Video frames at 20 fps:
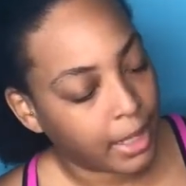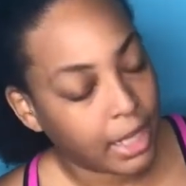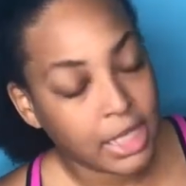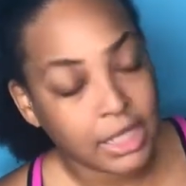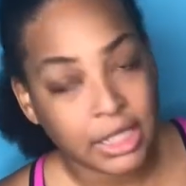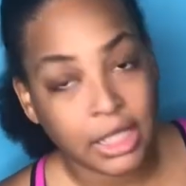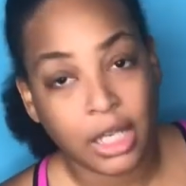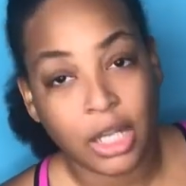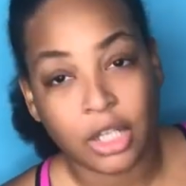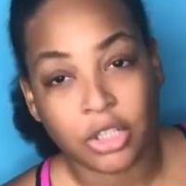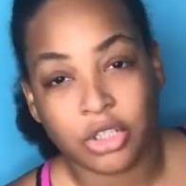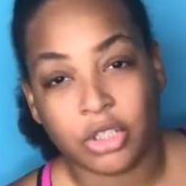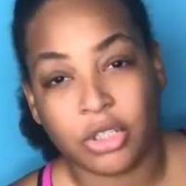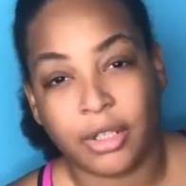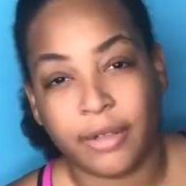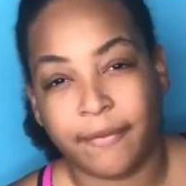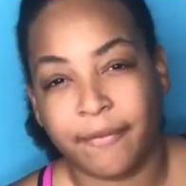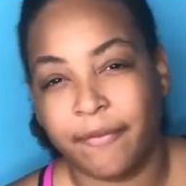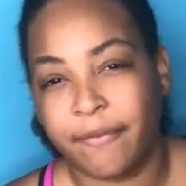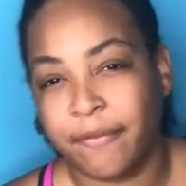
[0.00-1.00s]
It's
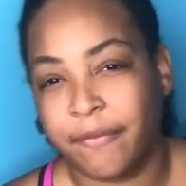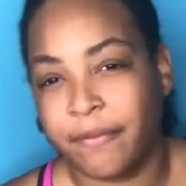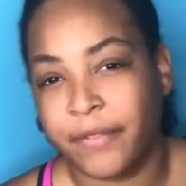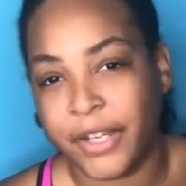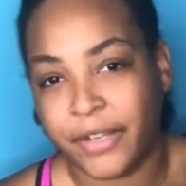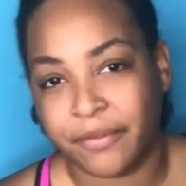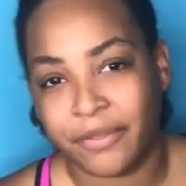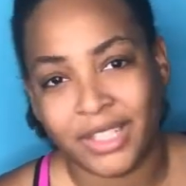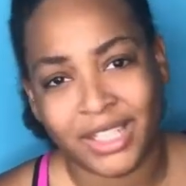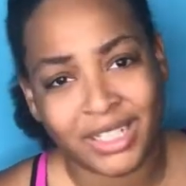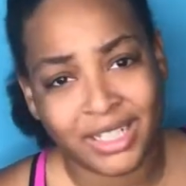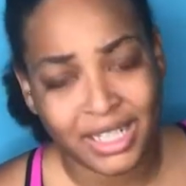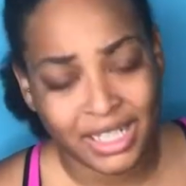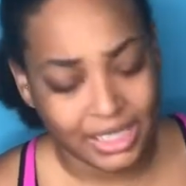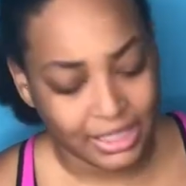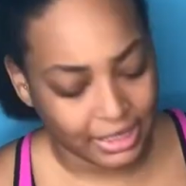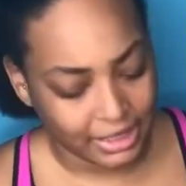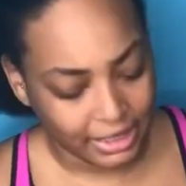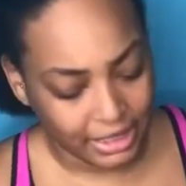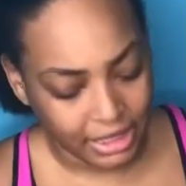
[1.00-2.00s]
150
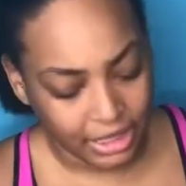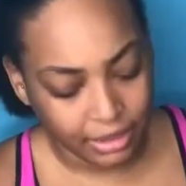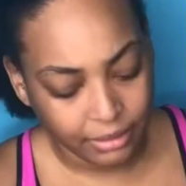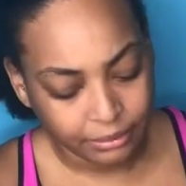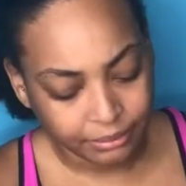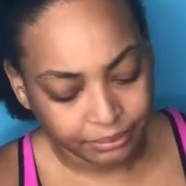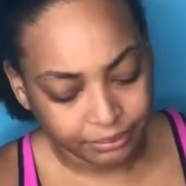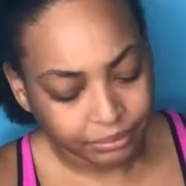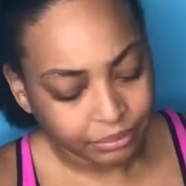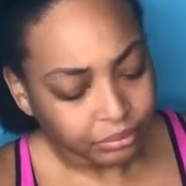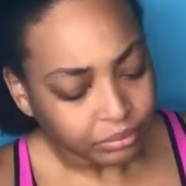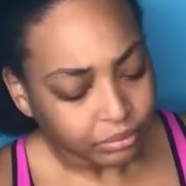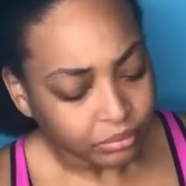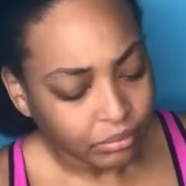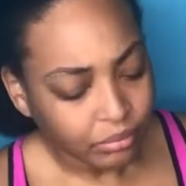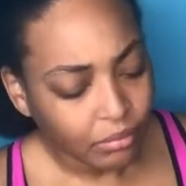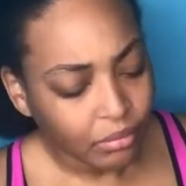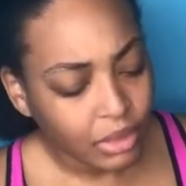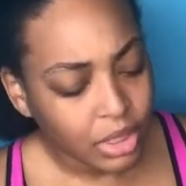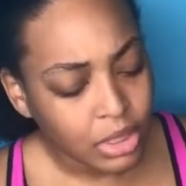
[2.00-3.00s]
density,
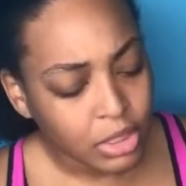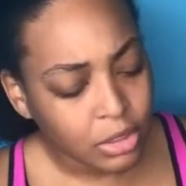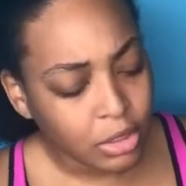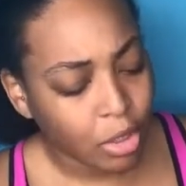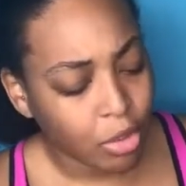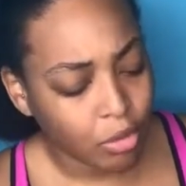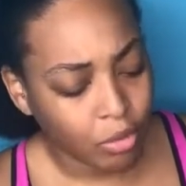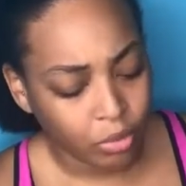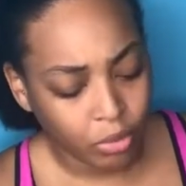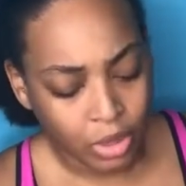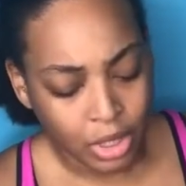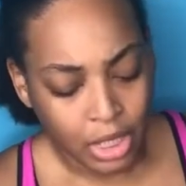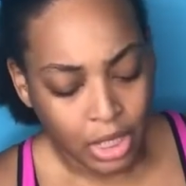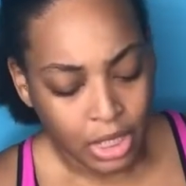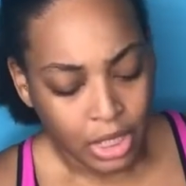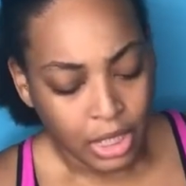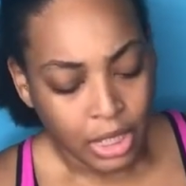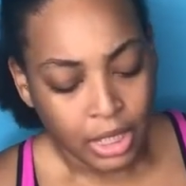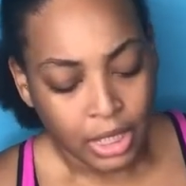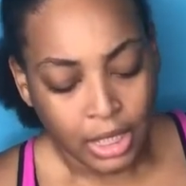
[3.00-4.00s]
so
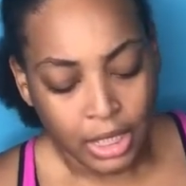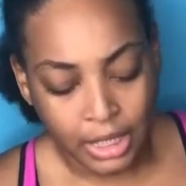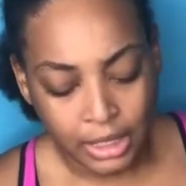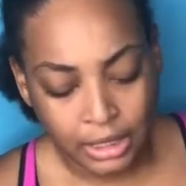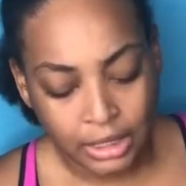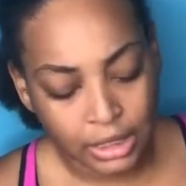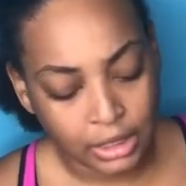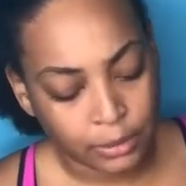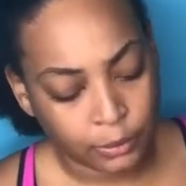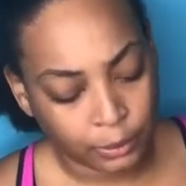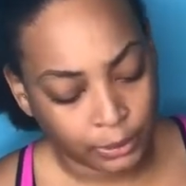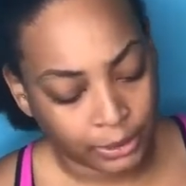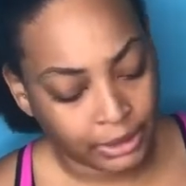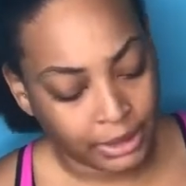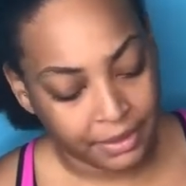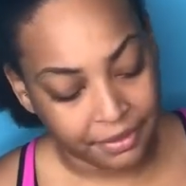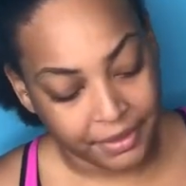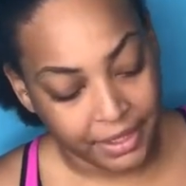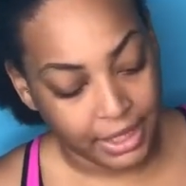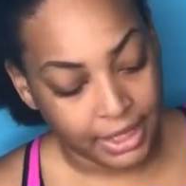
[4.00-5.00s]
it looks
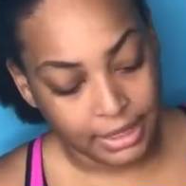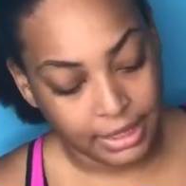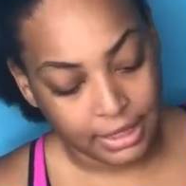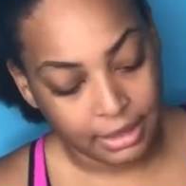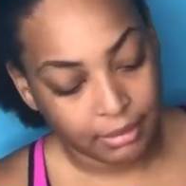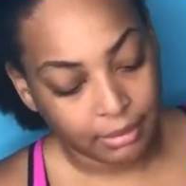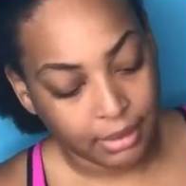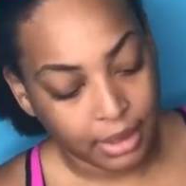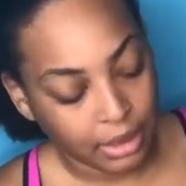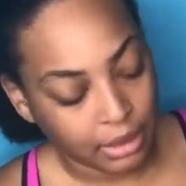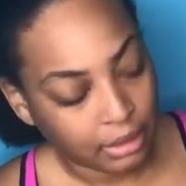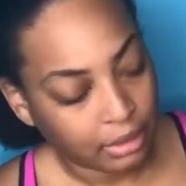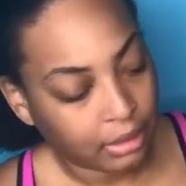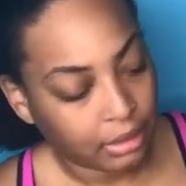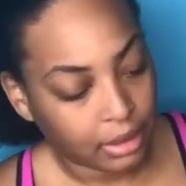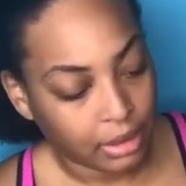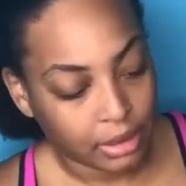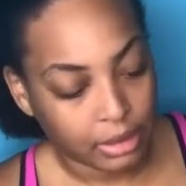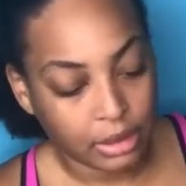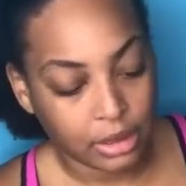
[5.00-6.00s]
really thin to me.
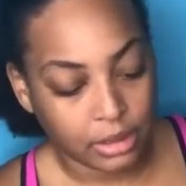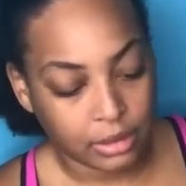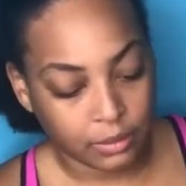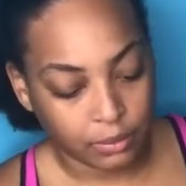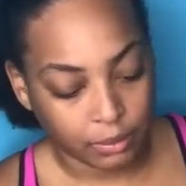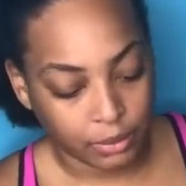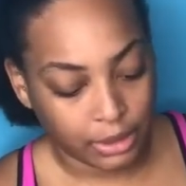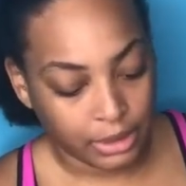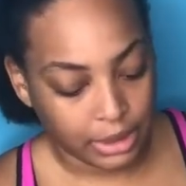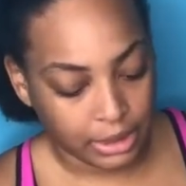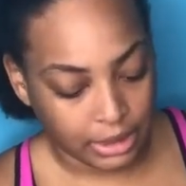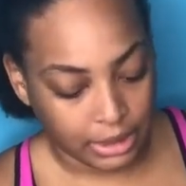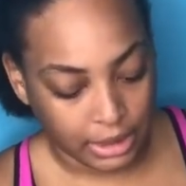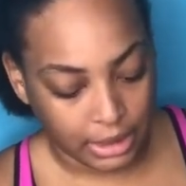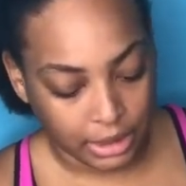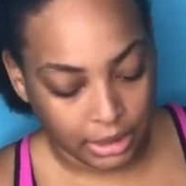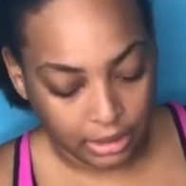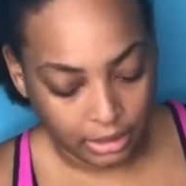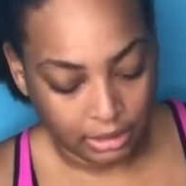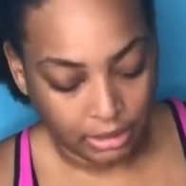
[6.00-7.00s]
It looks really
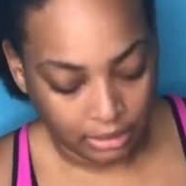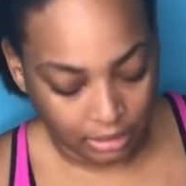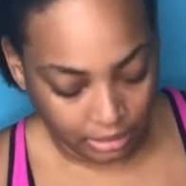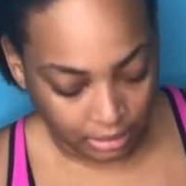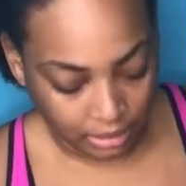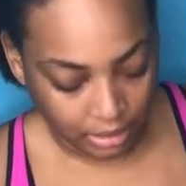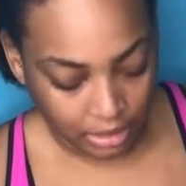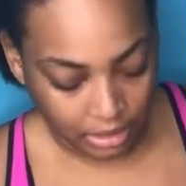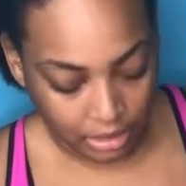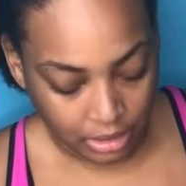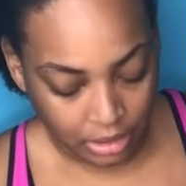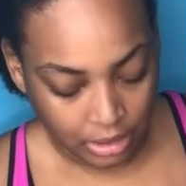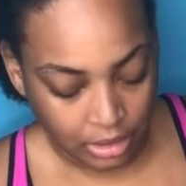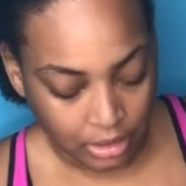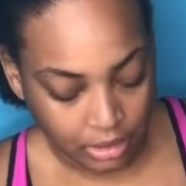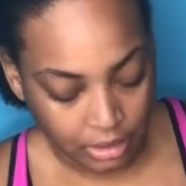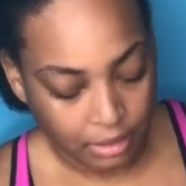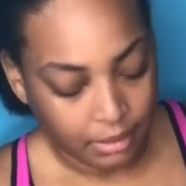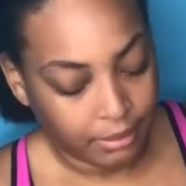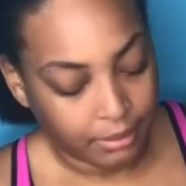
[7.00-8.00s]
thin,
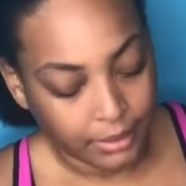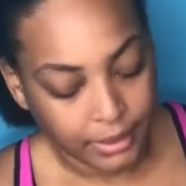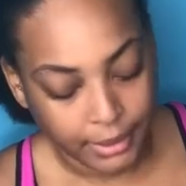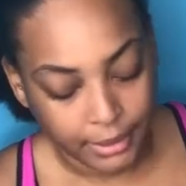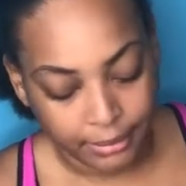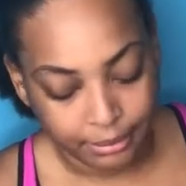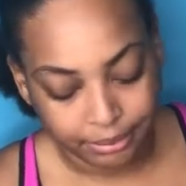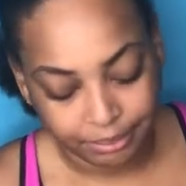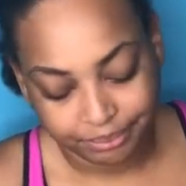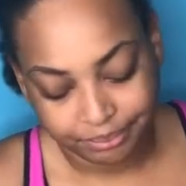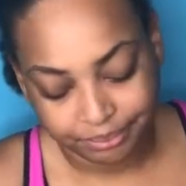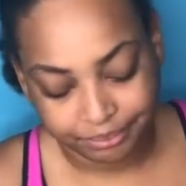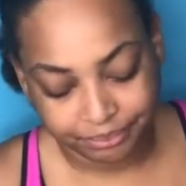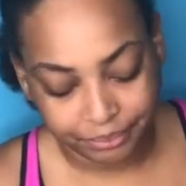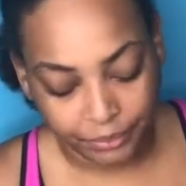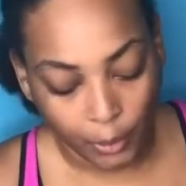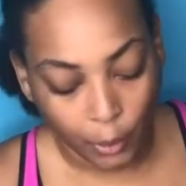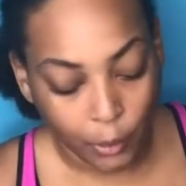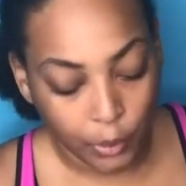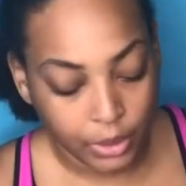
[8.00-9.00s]
but
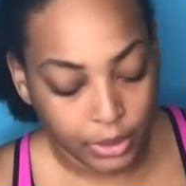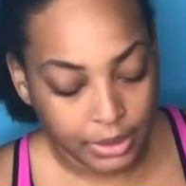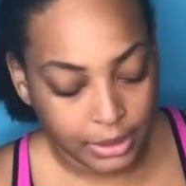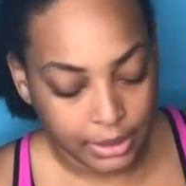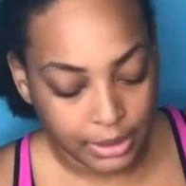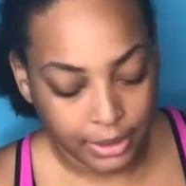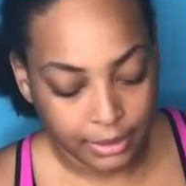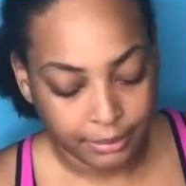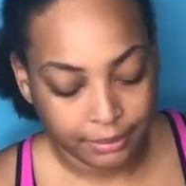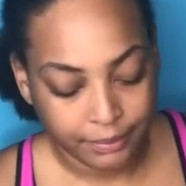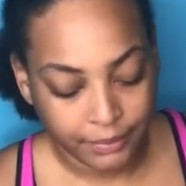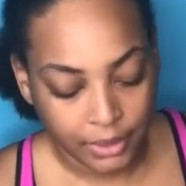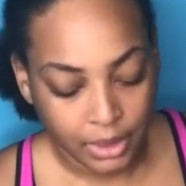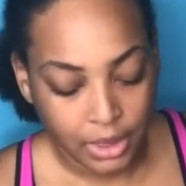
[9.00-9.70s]
we'll see.